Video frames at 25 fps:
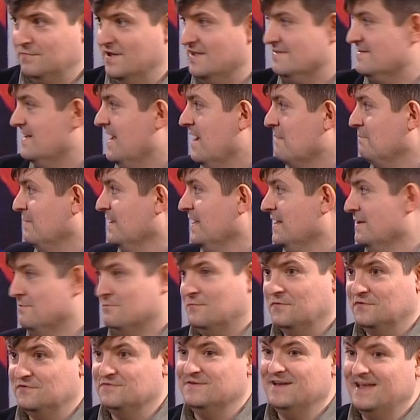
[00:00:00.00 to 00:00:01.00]
is an MP
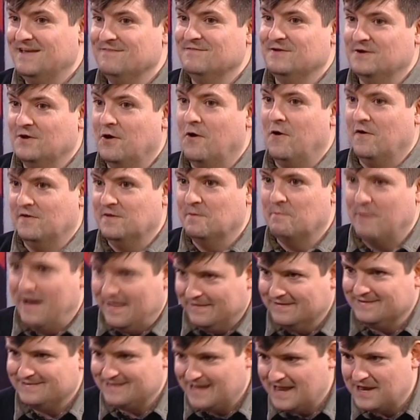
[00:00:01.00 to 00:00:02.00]
and wasn't even on the
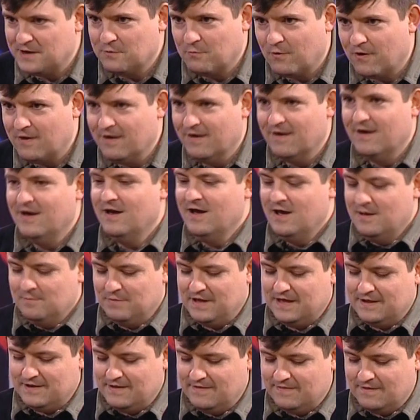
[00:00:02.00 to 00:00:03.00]
ballot anywhere
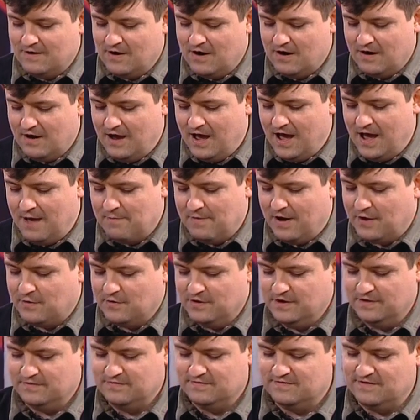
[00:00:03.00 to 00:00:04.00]
being in there. I'm
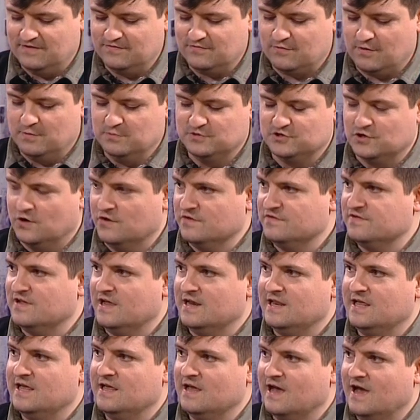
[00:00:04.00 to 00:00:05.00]
going to disagree with John
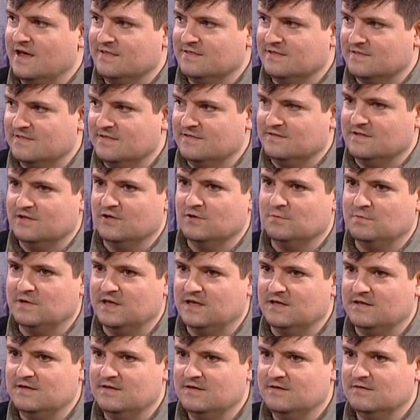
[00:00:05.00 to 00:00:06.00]
slightly. I think the
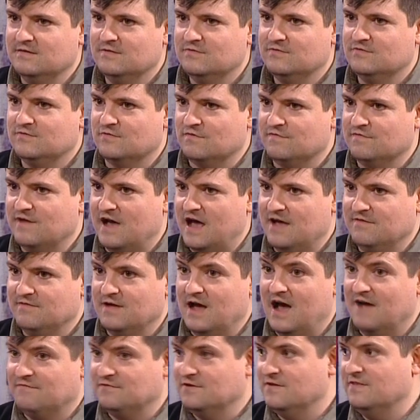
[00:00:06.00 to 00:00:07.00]
DUP survived
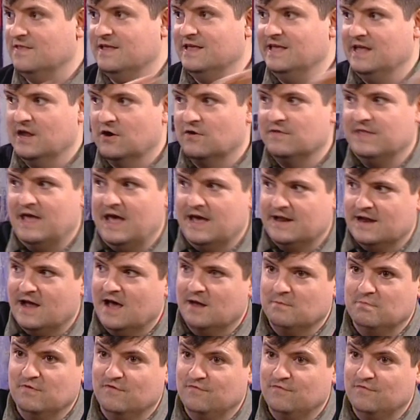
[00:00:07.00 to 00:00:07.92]
after the year they had